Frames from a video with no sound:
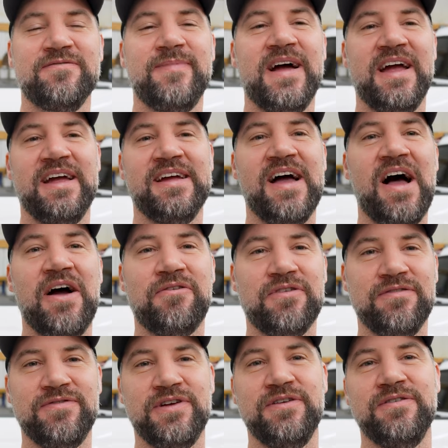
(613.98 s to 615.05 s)
of my uh,
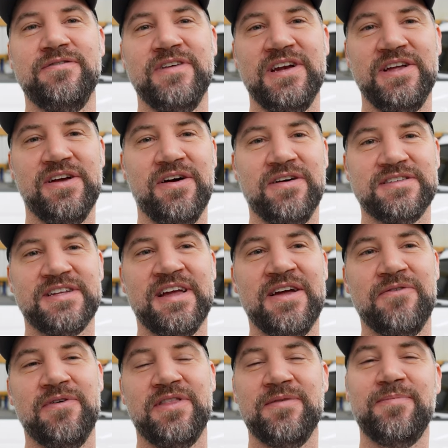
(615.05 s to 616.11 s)
review videos
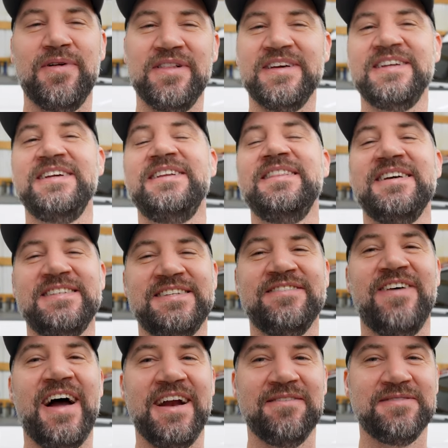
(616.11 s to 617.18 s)
with a bulleted list
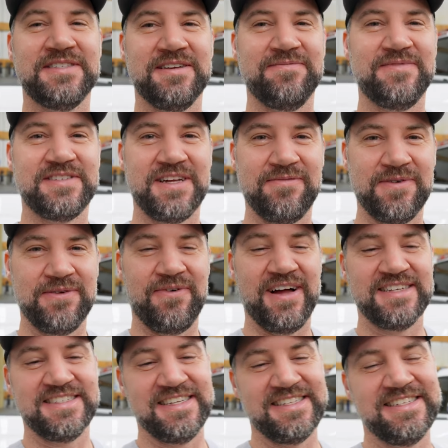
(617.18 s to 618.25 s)
of items that someone
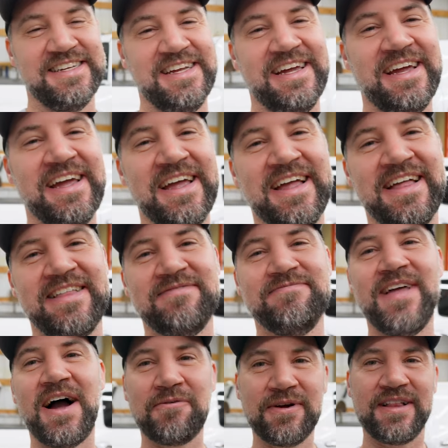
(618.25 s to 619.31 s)
wants to see.
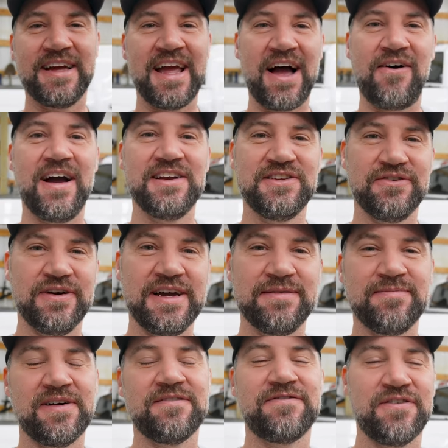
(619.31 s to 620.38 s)
Not really how I do
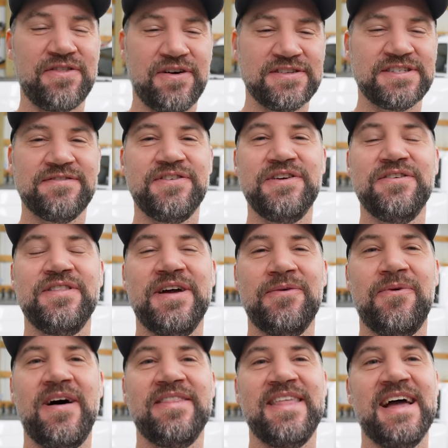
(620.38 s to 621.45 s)
it, but for those of you
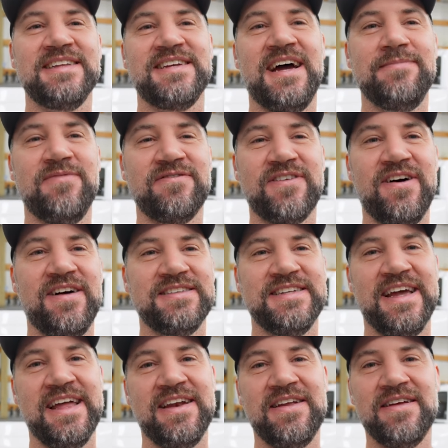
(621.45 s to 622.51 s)
that want that type of
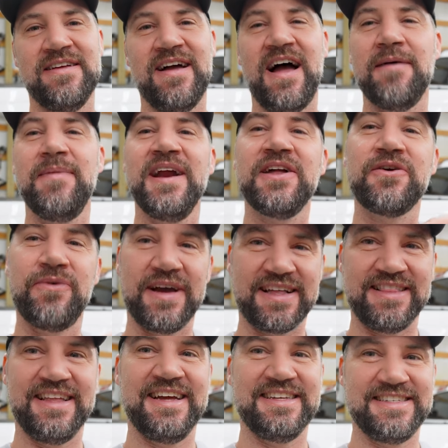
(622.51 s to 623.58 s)
content, I made a
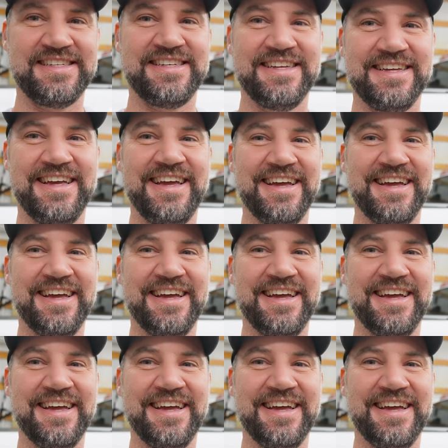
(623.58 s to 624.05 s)
quick list